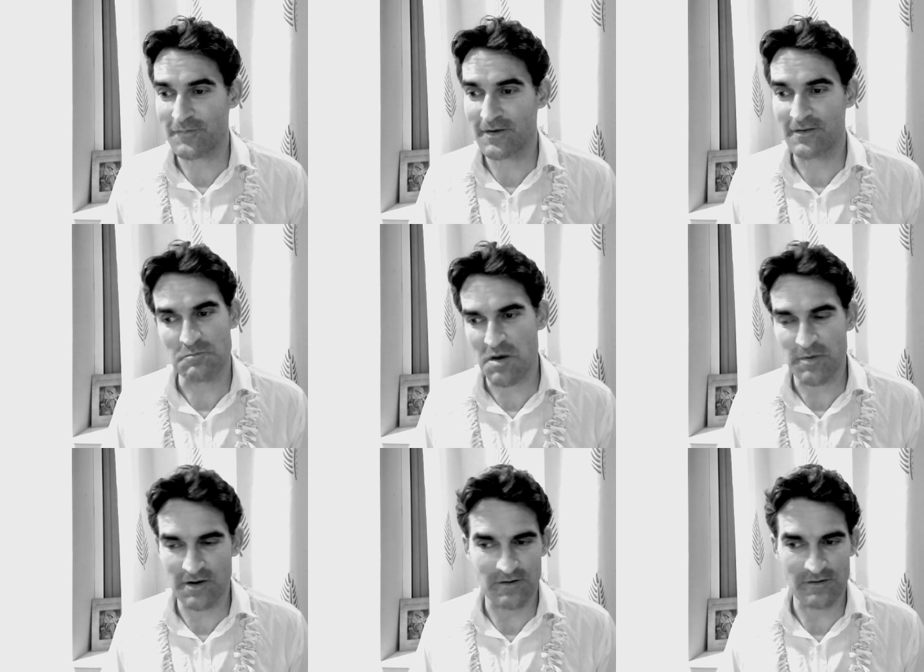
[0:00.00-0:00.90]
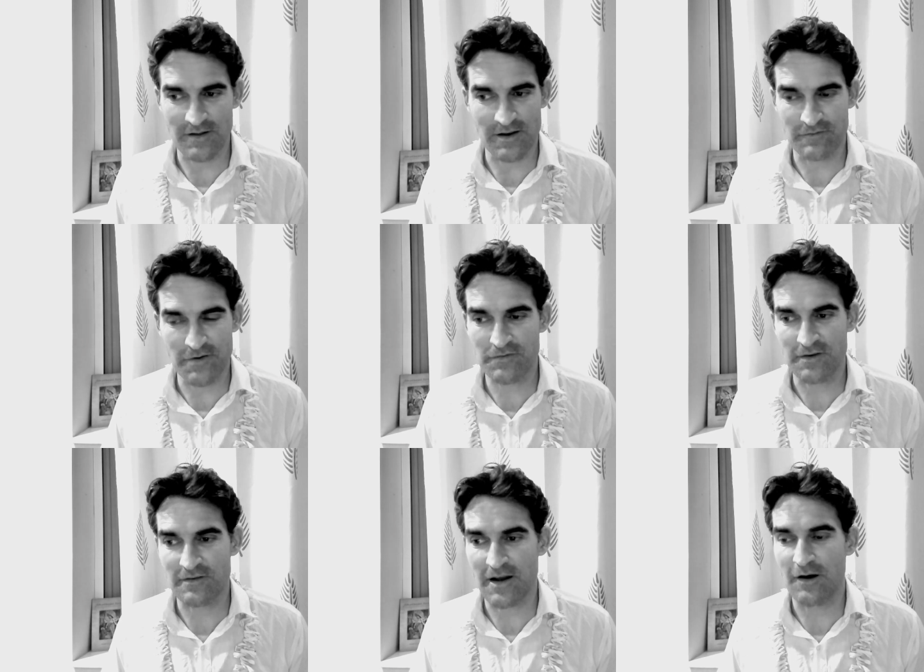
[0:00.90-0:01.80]
He's maybe in his late
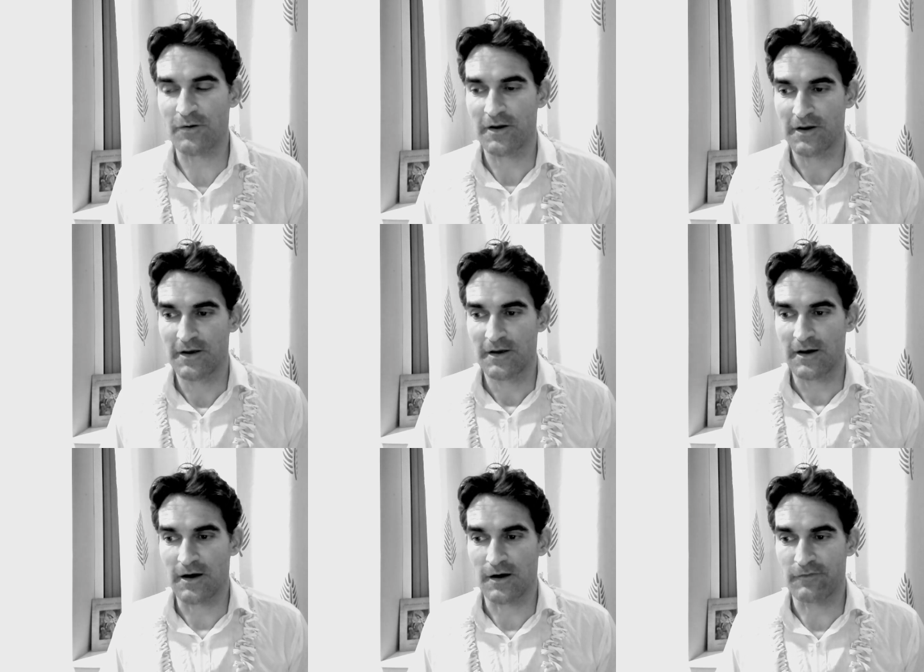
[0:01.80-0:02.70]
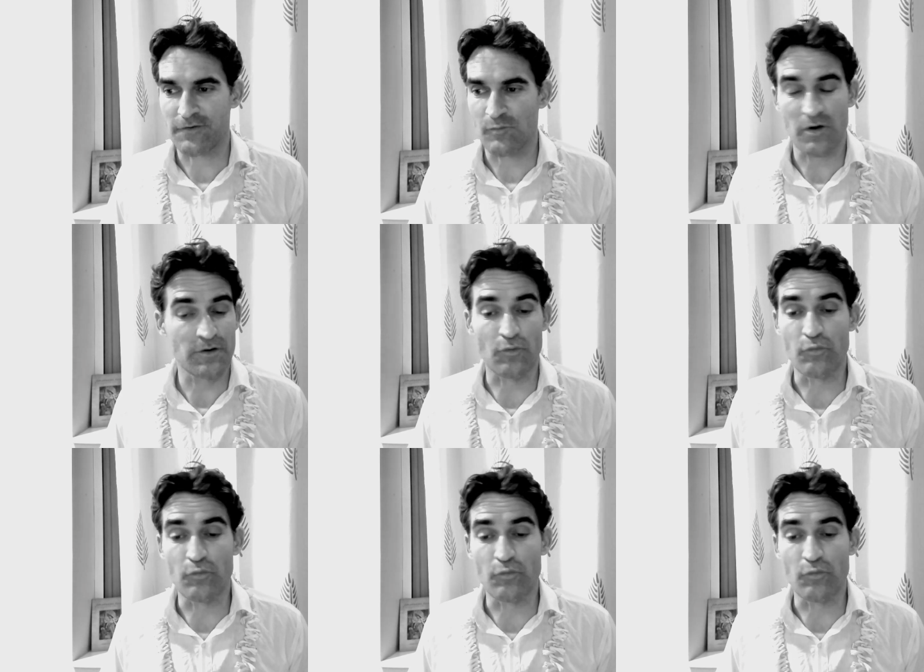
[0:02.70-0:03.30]
50s now, from one of the